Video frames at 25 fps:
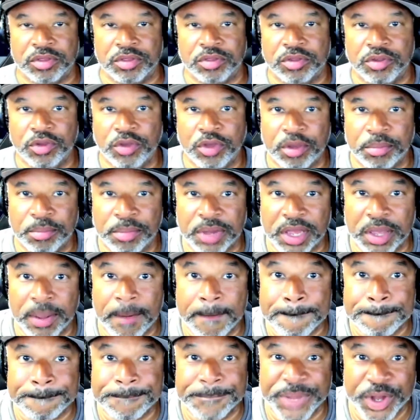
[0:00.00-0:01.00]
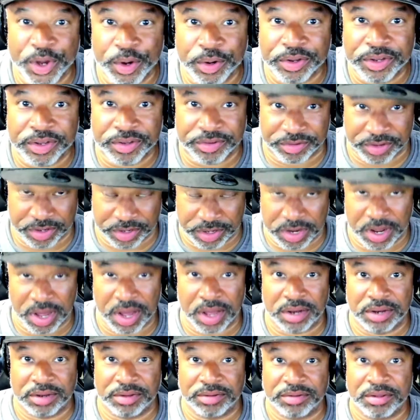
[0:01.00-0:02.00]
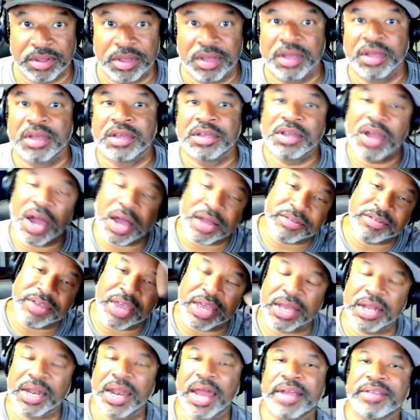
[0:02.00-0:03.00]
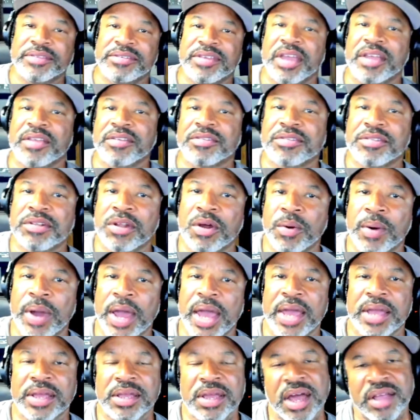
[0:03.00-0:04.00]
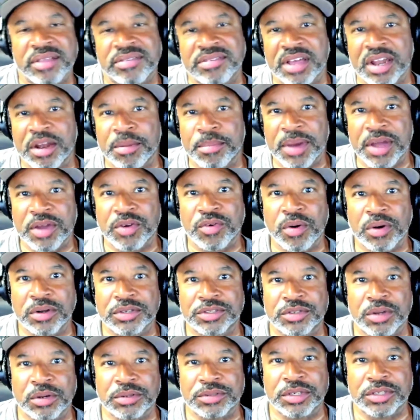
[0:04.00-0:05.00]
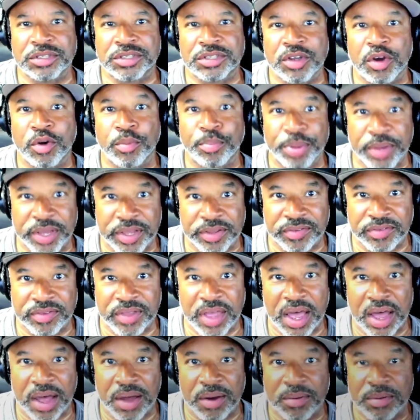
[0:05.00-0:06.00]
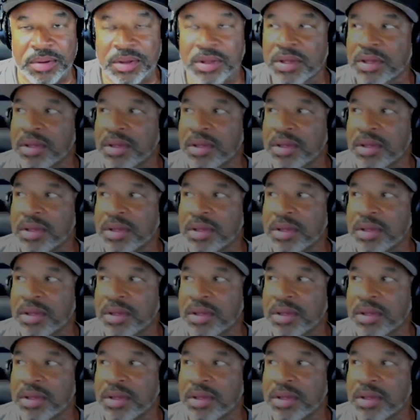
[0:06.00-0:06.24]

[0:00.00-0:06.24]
you can make billions of dollars. Y'all take it light, take it slow. Hey, y'all tell them Mike Cross told you so. Peace out.